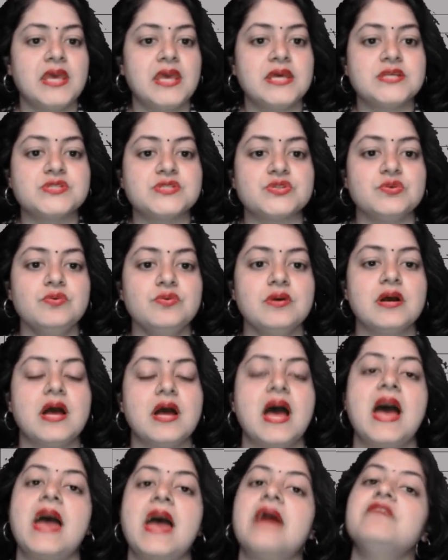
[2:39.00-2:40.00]
so
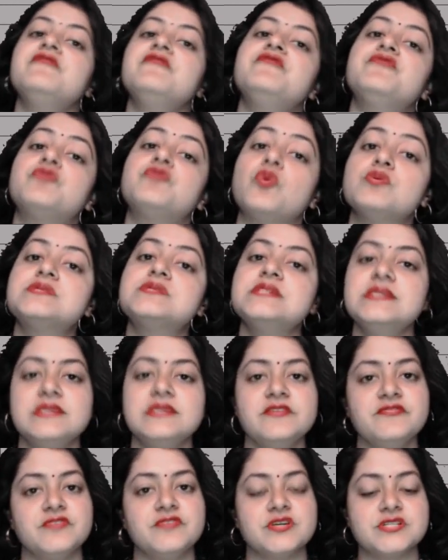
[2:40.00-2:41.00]
I have frozen
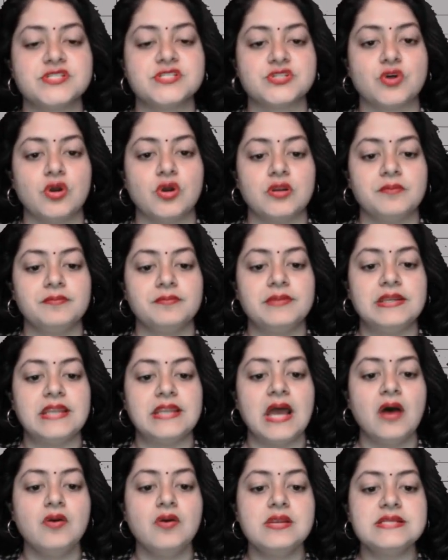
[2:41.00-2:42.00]
the first column.
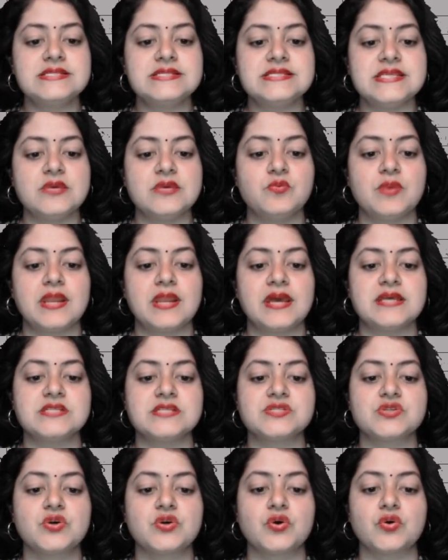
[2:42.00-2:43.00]
Now let's see, when I
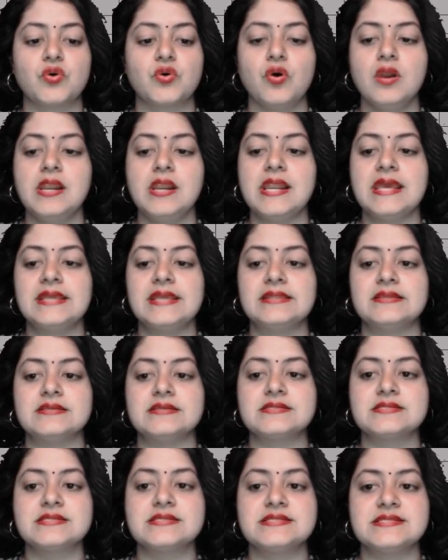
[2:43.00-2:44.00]
scroll like this,
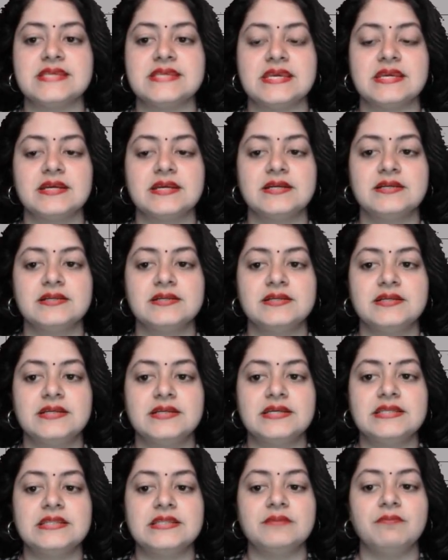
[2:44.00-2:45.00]
see,
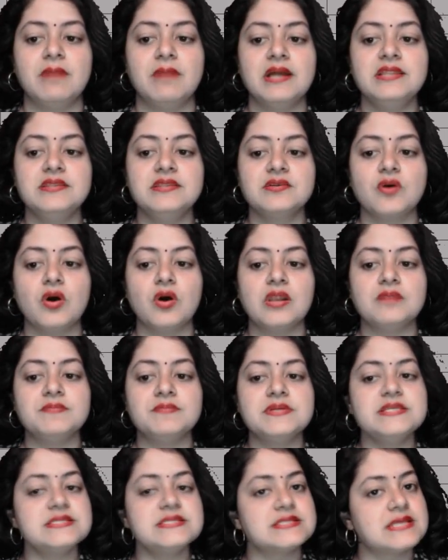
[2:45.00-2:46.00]
the month column
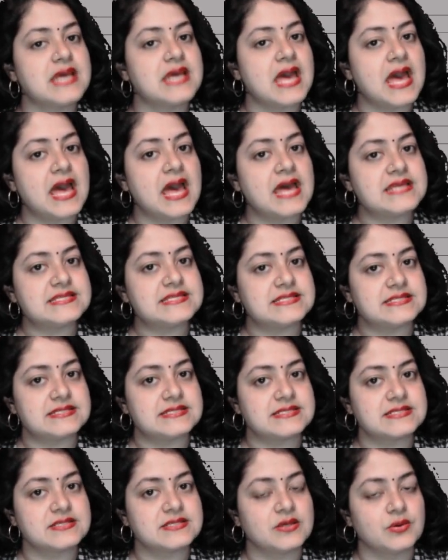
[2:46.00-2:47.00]
is as it is.
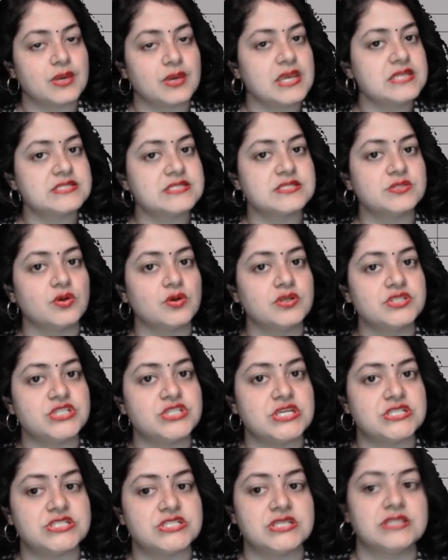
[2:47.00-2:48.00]
Okay, it's not
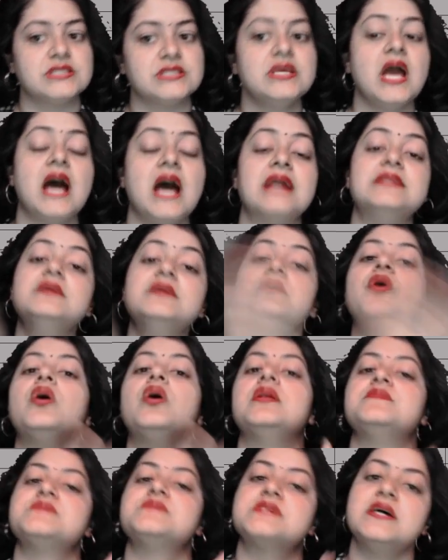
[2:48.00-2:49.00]
changing. The other
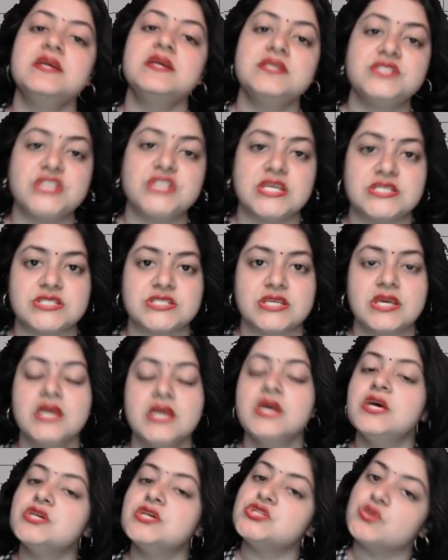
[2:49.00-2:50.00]
columns are changing.
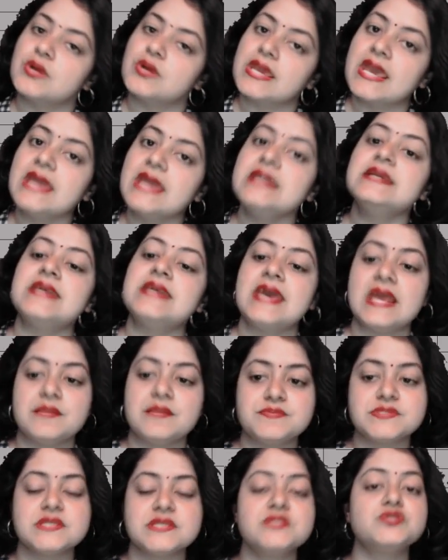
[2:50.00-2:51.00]
So again, it
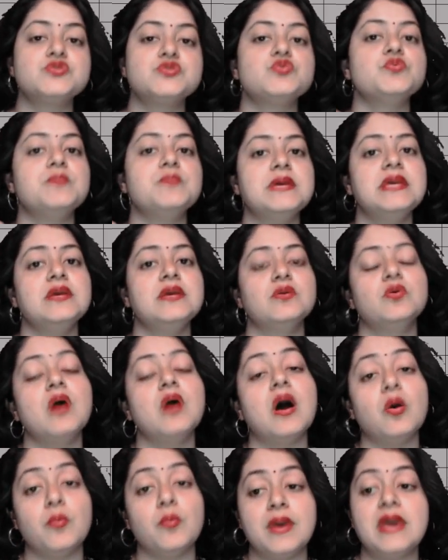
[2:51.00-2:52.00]
helps us to be, you know,
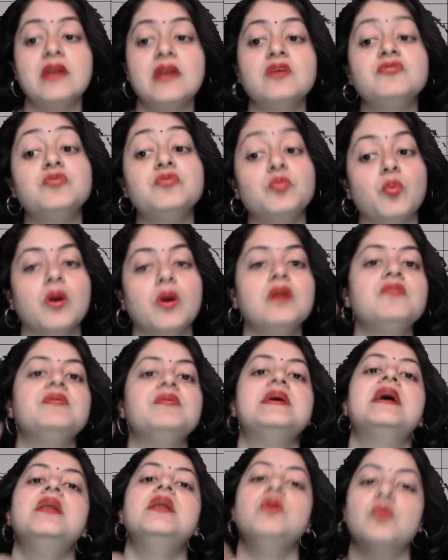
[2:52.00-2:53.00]
aware of what
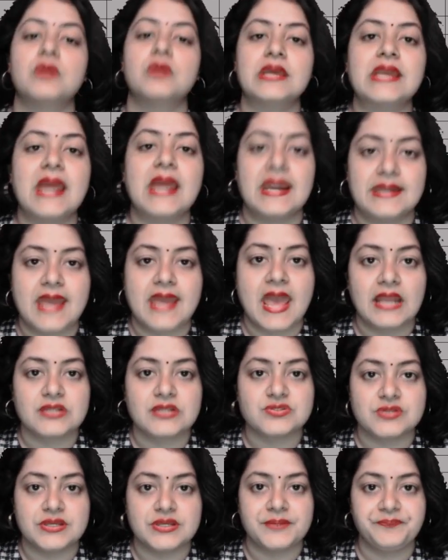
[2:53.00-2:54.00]
we are looking at
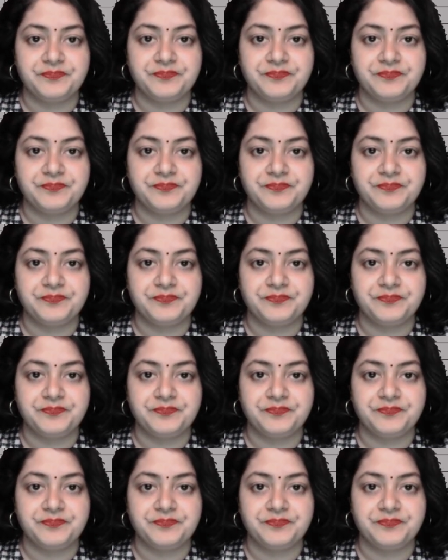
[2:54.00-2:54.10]
actually,